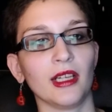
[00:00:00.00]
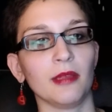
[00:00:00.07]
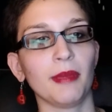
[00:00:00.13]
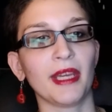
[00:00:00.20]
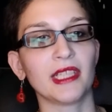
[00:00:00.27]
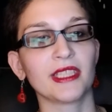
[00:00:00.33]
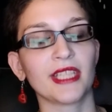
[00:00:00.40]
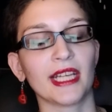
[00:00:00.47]

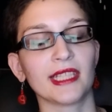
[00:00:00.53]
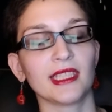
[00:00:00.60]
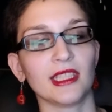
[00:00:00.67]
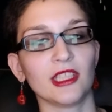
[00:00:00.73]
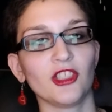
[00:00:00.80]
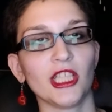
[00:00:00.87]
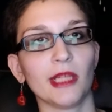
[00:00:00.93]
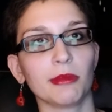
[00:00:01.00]
base stats in
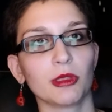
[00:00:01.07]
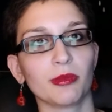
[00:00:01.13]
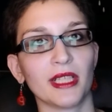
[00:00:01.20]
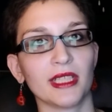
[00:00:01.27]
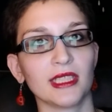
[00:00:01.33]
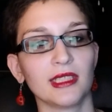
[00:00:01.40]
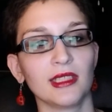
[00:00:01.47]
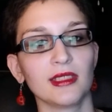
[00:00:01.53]
the GM's
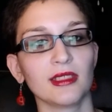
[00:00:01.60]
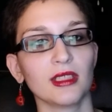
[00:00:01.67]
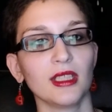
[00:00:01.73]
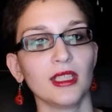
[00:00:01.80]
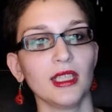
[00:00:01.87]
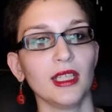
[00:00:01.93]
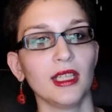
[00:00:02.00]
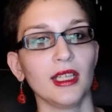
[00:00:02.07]
presence,
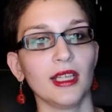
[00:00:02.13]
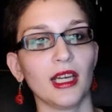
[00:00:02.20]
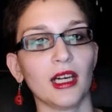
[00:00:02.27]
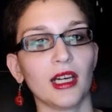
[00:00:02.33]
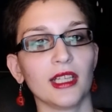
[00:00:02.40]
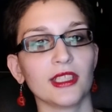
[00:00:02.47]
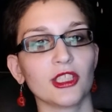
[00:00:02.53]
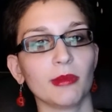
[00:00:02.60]

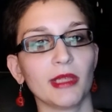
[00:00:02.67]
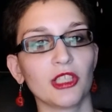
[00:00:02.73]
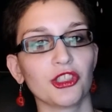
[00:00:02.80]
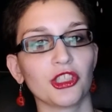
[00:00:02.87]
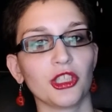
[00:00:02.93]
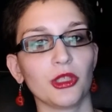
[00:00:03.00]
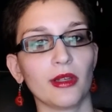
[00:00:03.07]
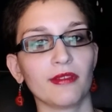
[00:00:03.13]
so make
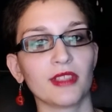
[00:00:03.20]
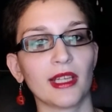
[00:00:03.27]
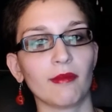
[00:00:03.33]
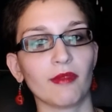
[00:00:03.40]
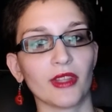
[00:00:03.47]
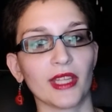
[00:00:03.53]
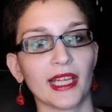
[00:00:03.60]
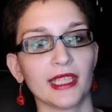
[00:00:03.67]
sure you have time
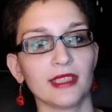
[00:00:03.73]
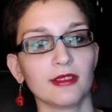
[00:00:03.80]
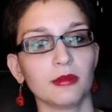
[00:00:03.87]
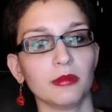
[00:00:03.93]
for that.